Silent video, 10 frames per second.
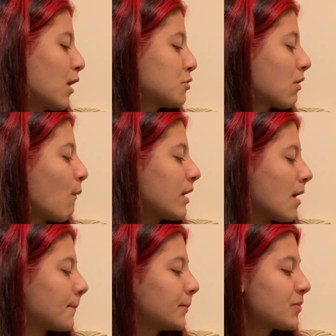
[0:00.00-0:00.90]
Growing
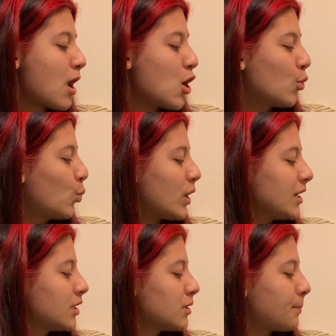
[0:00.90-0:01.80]
up.
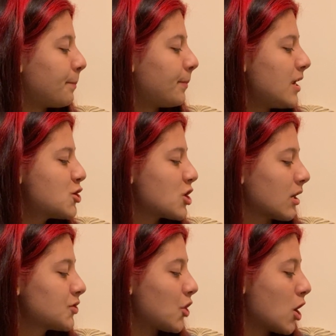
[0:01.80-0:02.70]
When pea
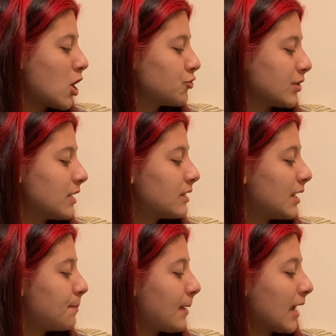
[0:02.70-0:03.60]
chicks are hungry,
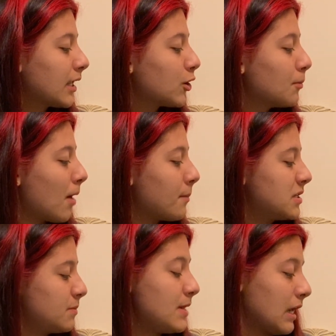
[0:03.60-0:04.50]
they peck at their
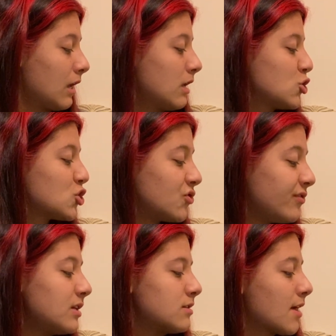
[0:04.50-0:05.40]
mommy's beak. She
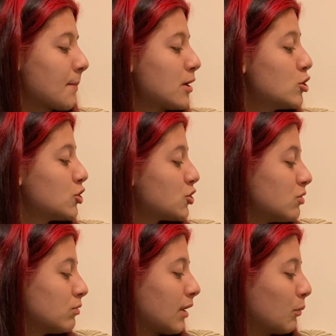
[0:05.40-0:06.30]
feeds them.
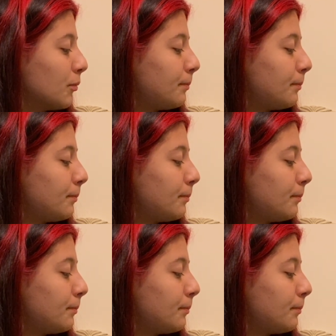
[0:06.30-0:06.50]
Soon they will